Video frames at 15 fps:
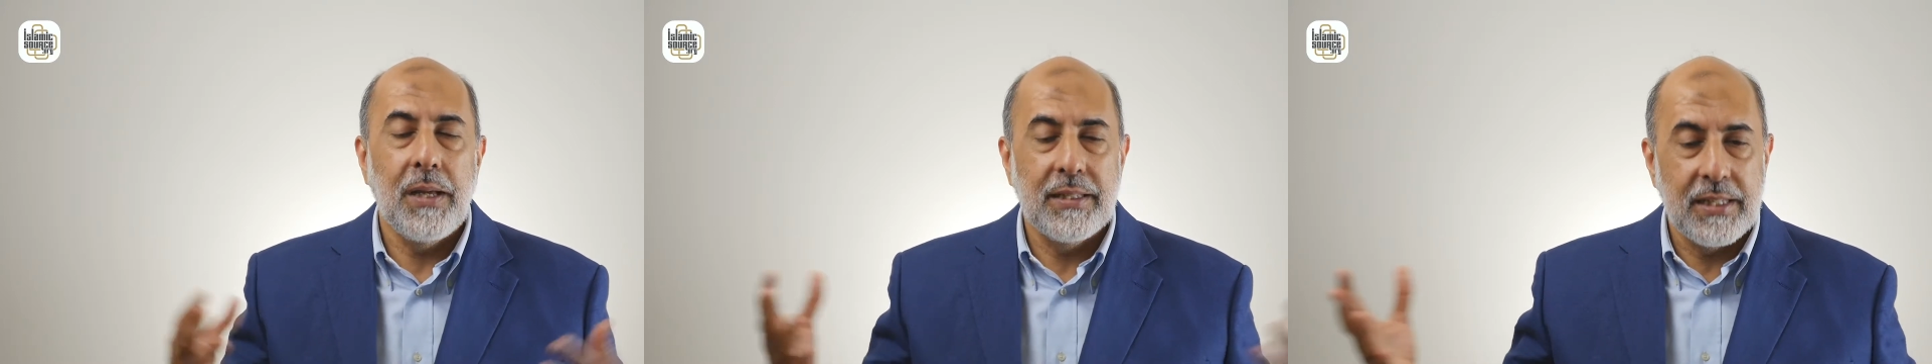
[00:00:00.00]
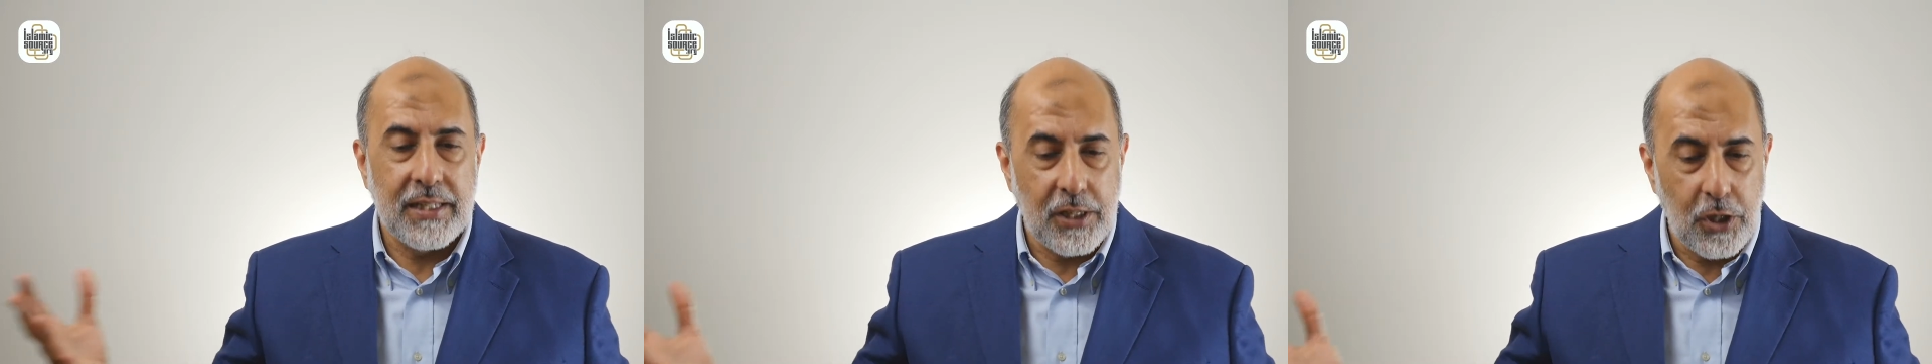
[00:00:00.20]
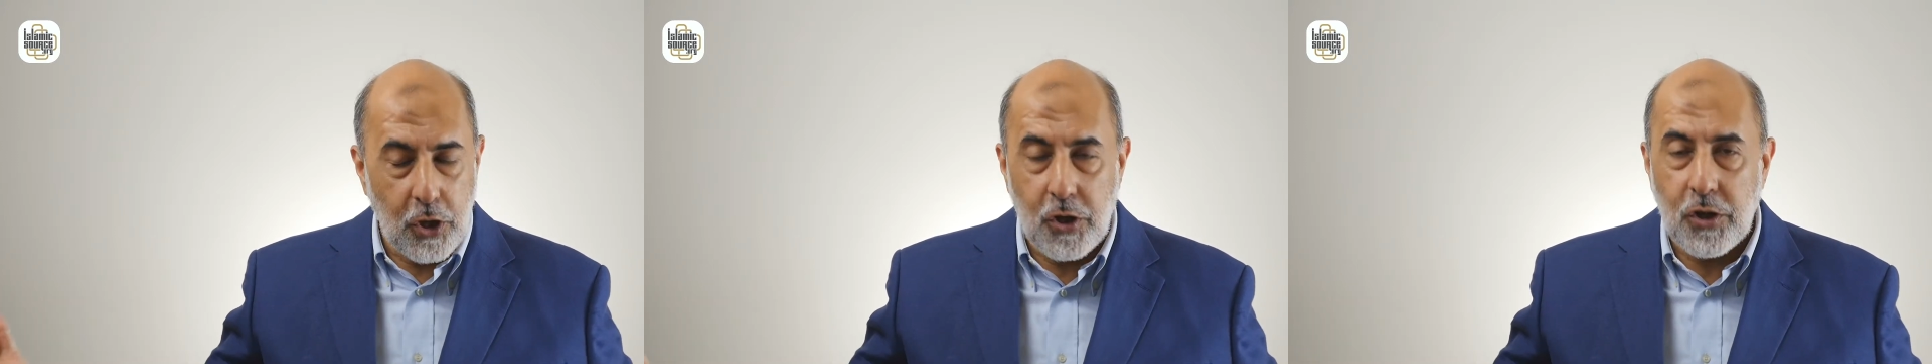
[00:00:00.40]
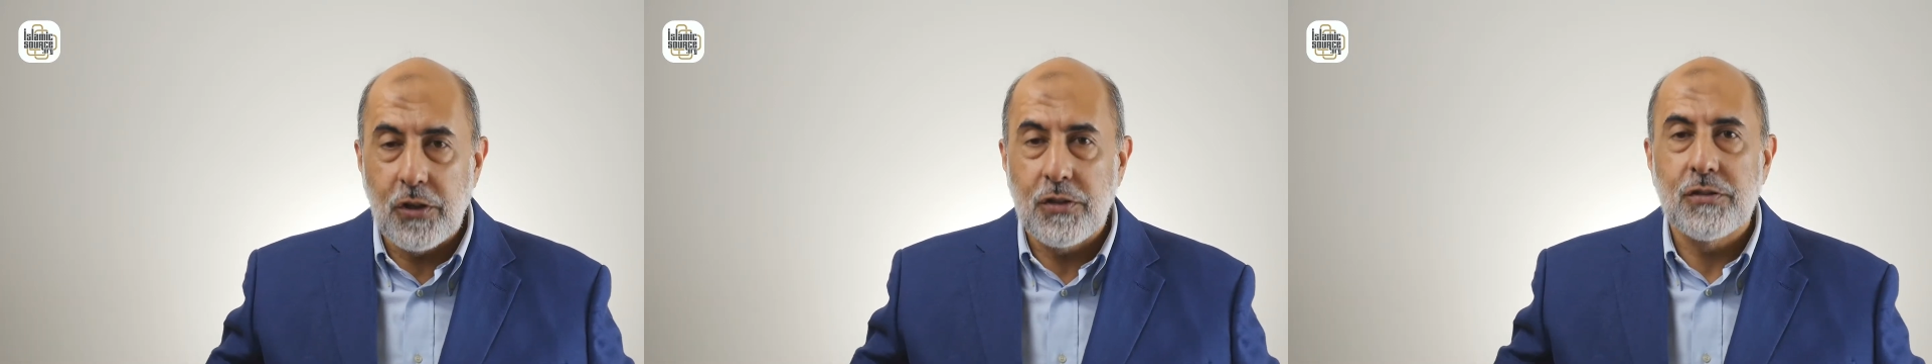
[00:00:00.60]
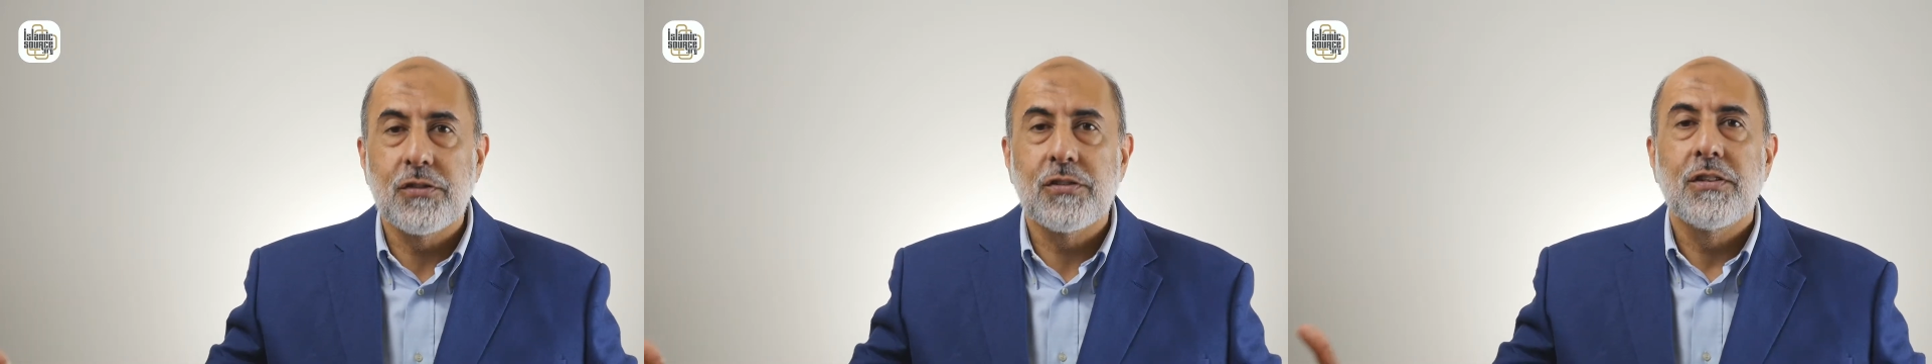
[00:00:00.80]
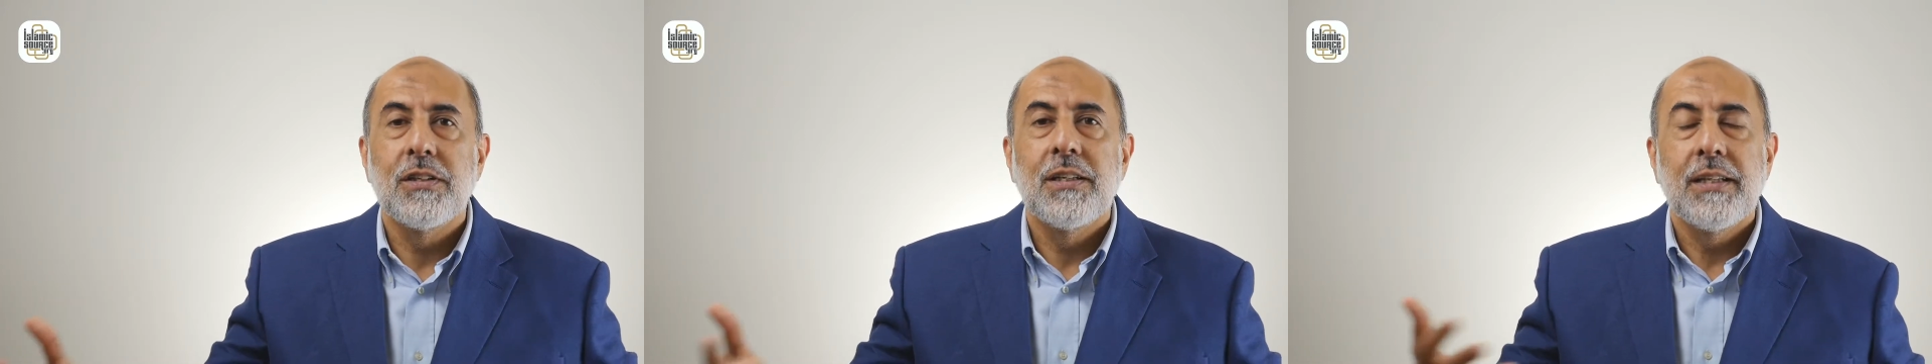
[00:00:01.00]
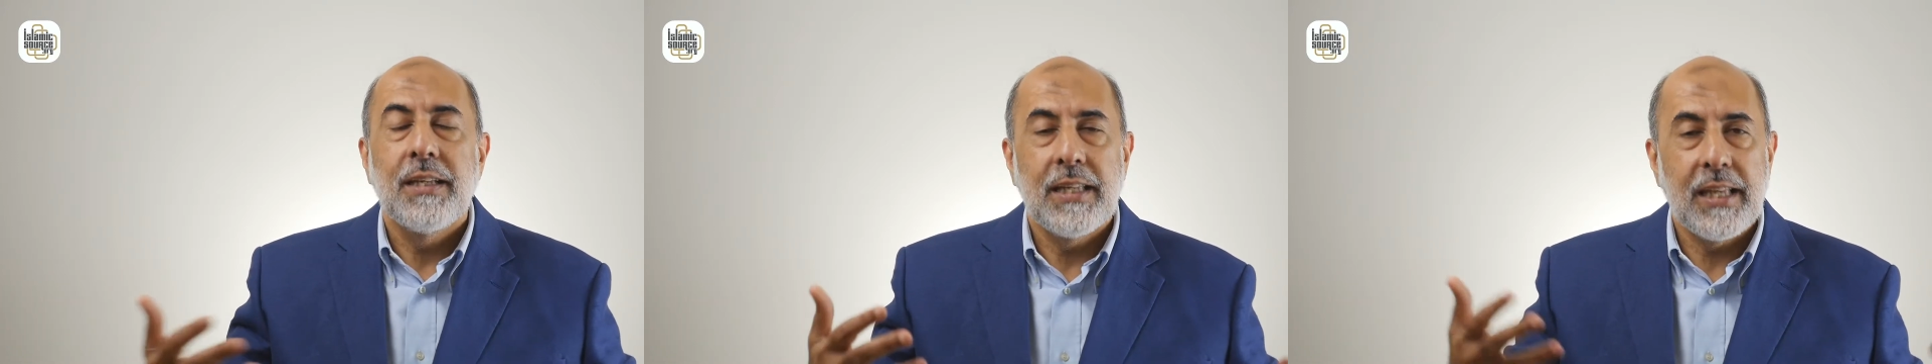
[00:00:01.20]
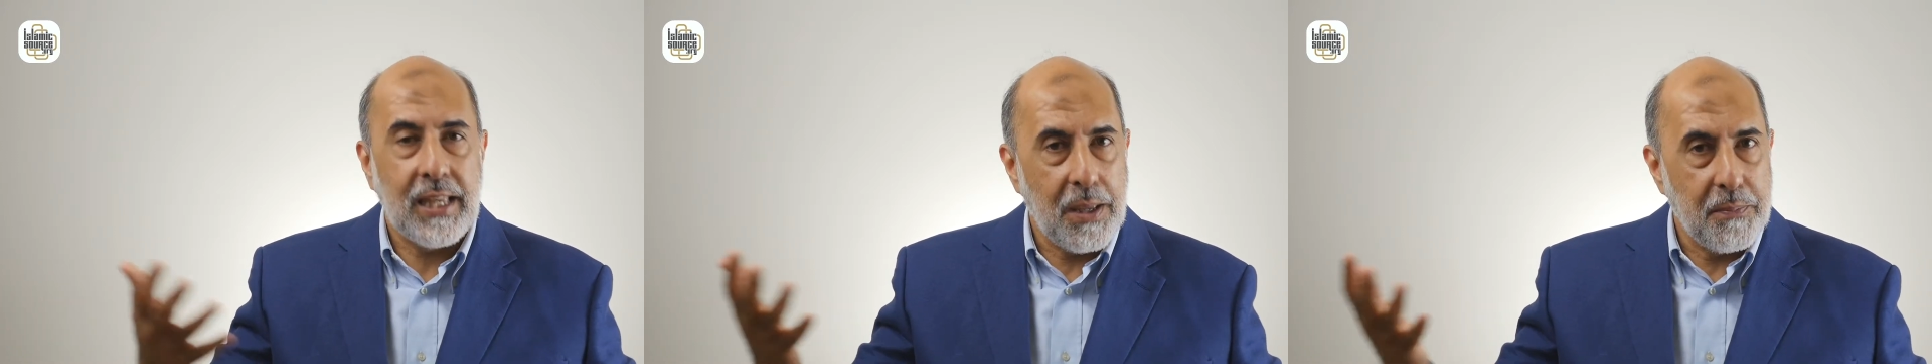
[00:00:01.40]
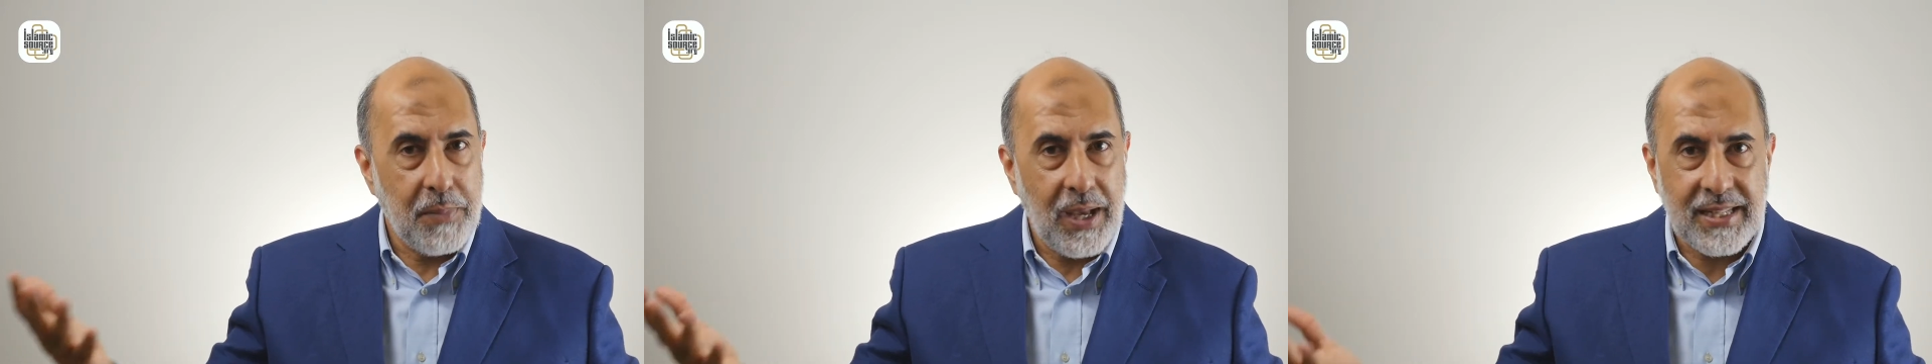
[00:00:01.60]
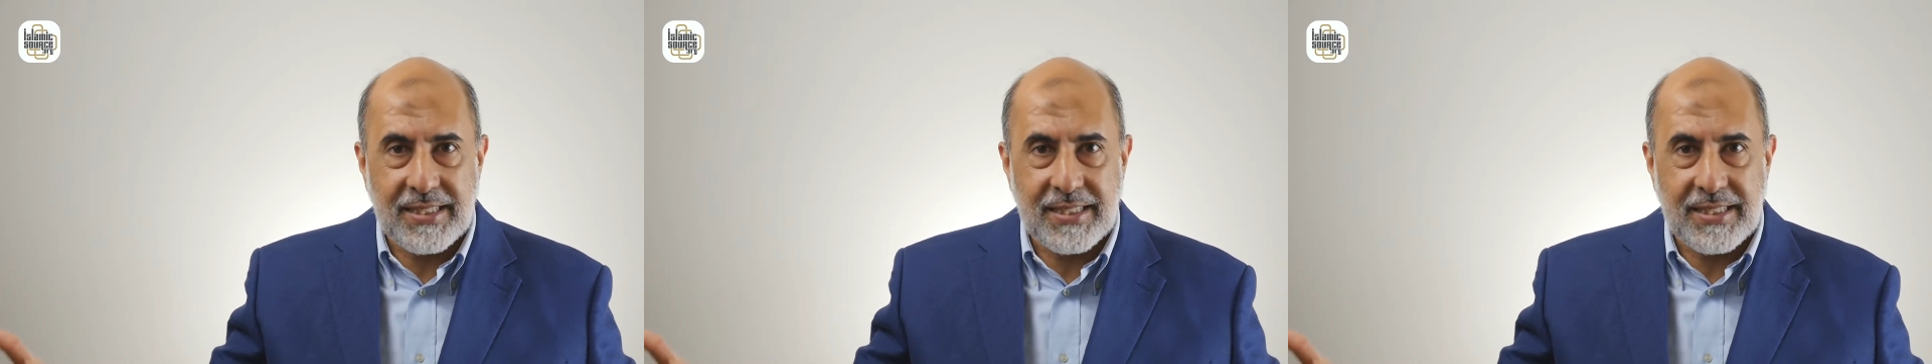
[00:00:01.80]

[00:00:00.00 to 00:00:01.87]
he came back